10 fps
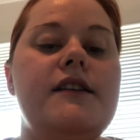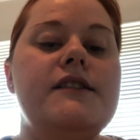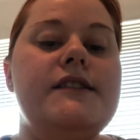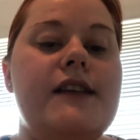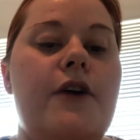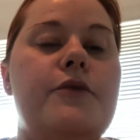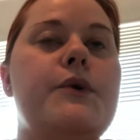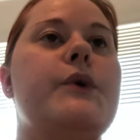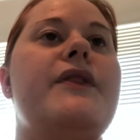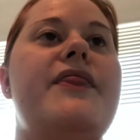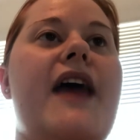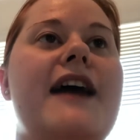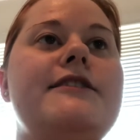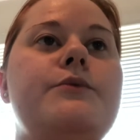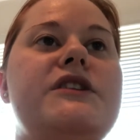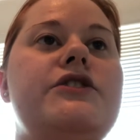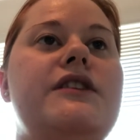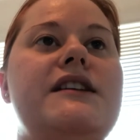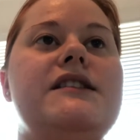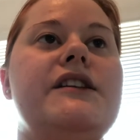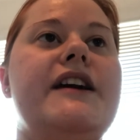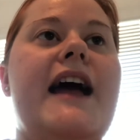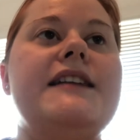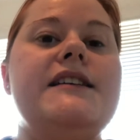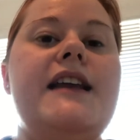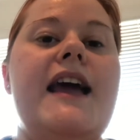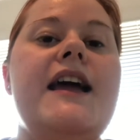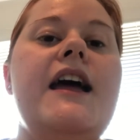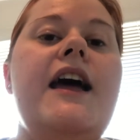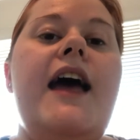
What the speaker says: So that is what you need to look at today.